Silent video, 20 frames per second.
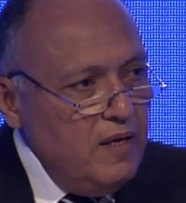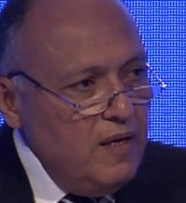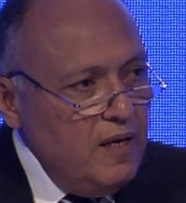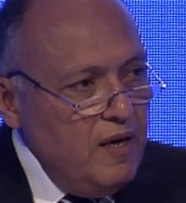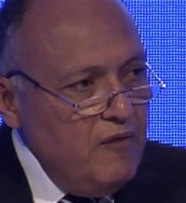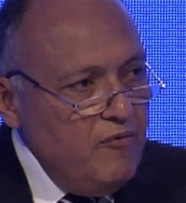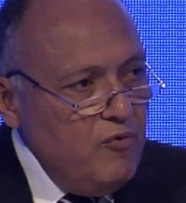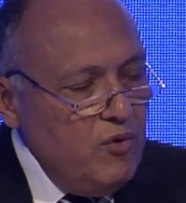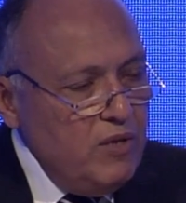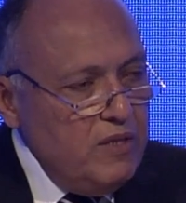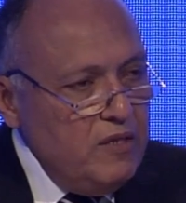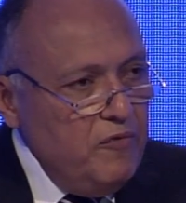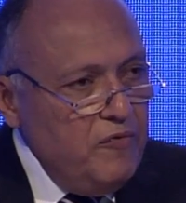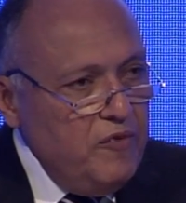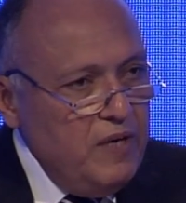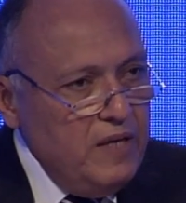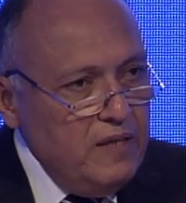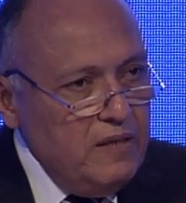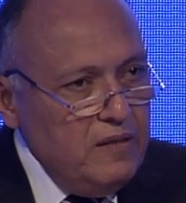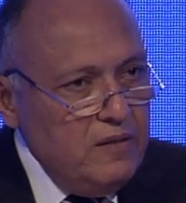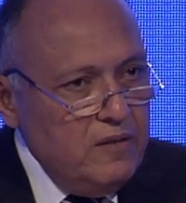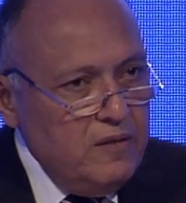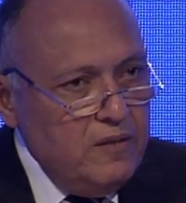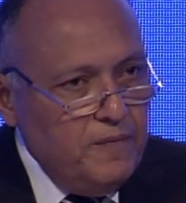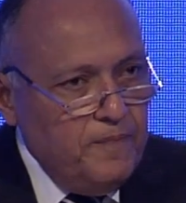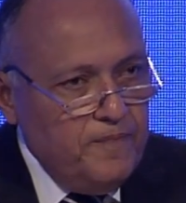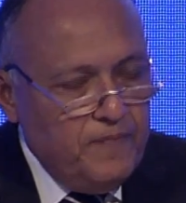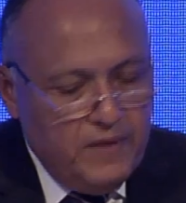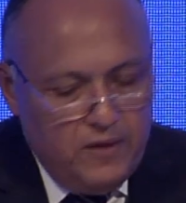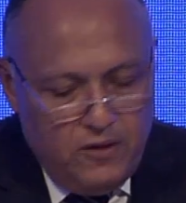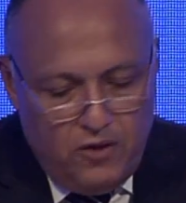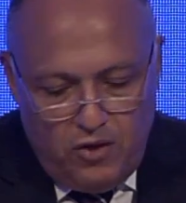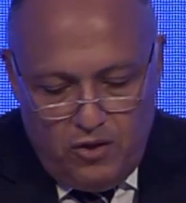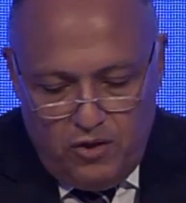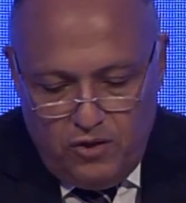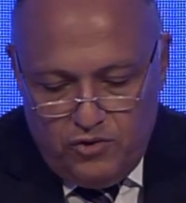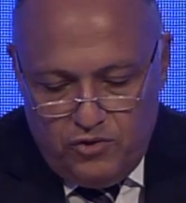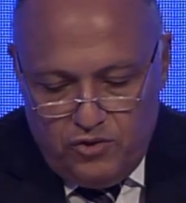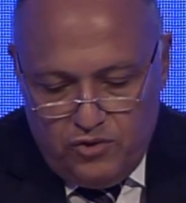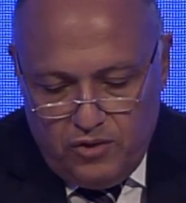have a well-defined
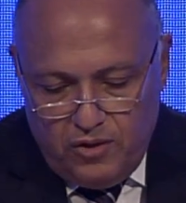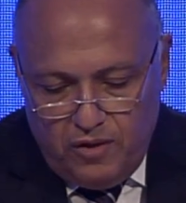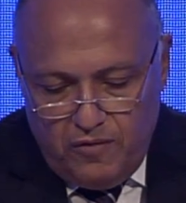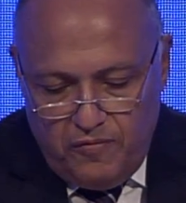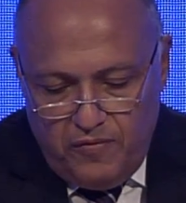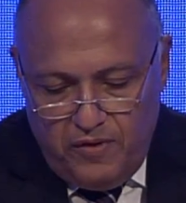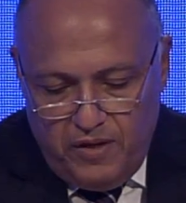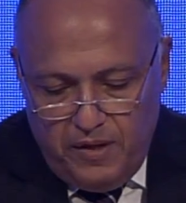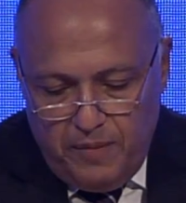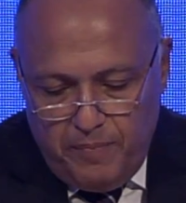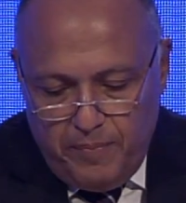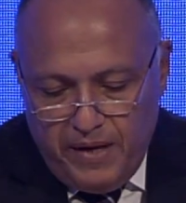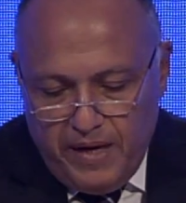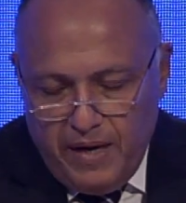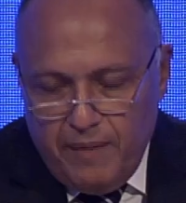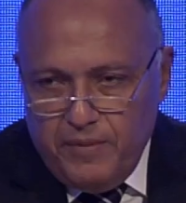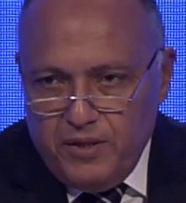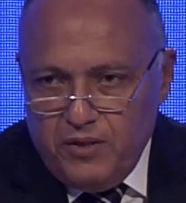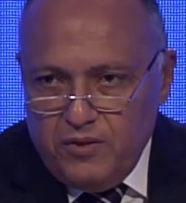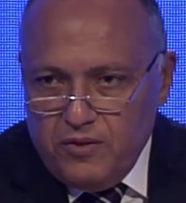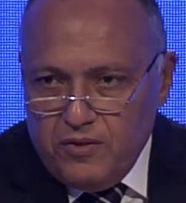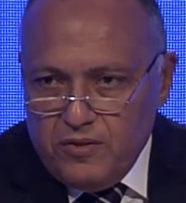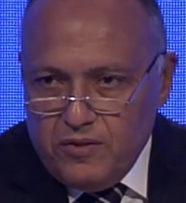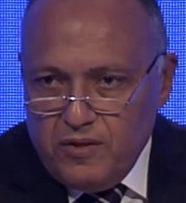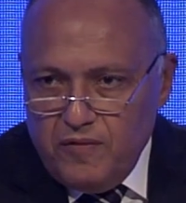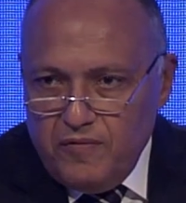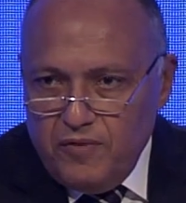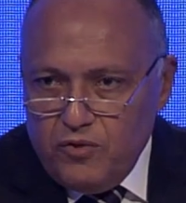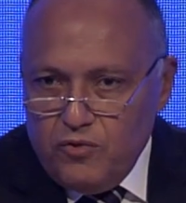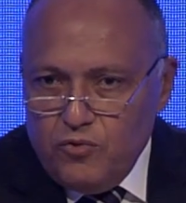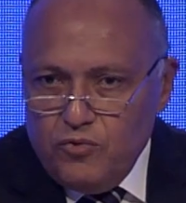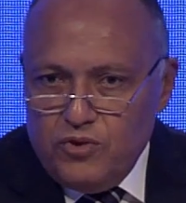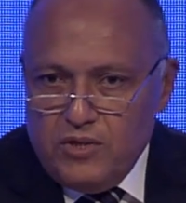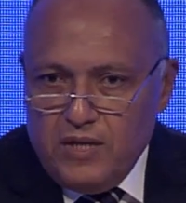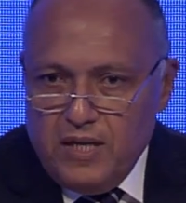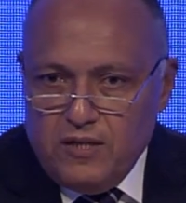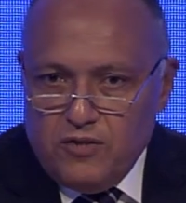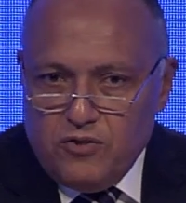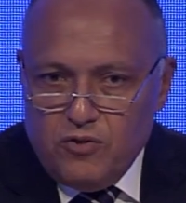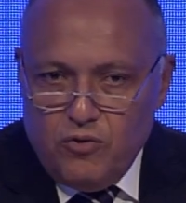knowledge of the parameters of a
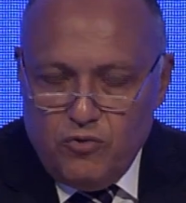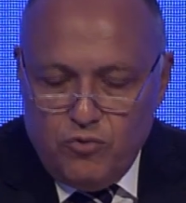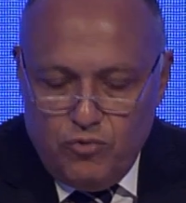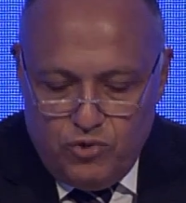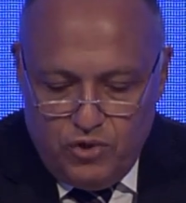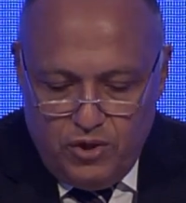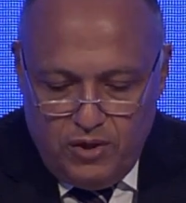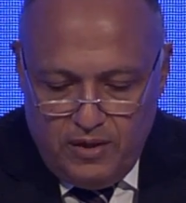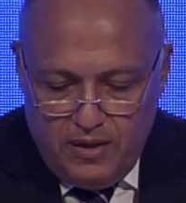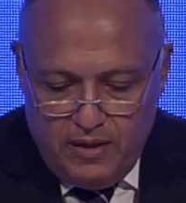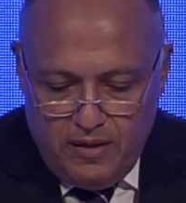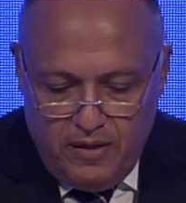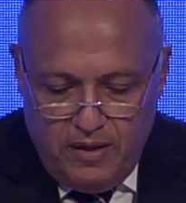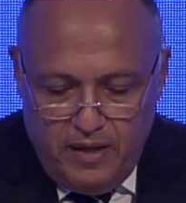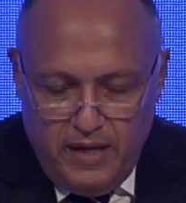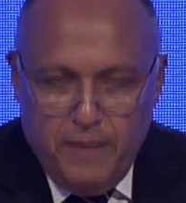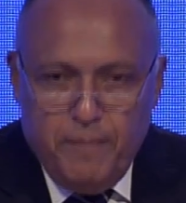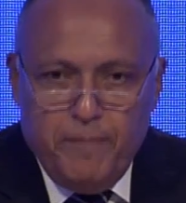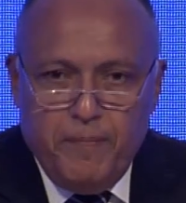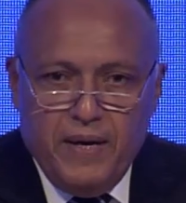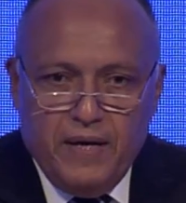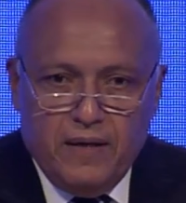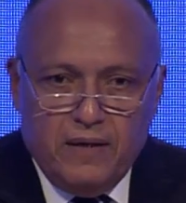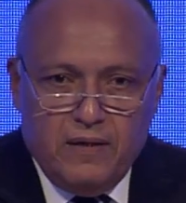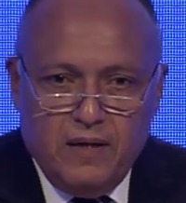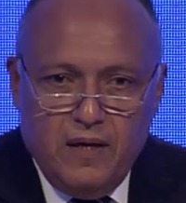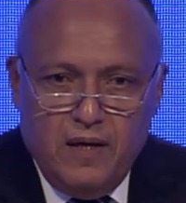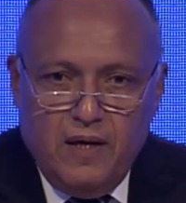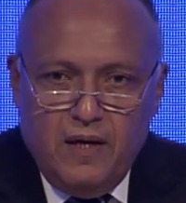two-state solution and the impact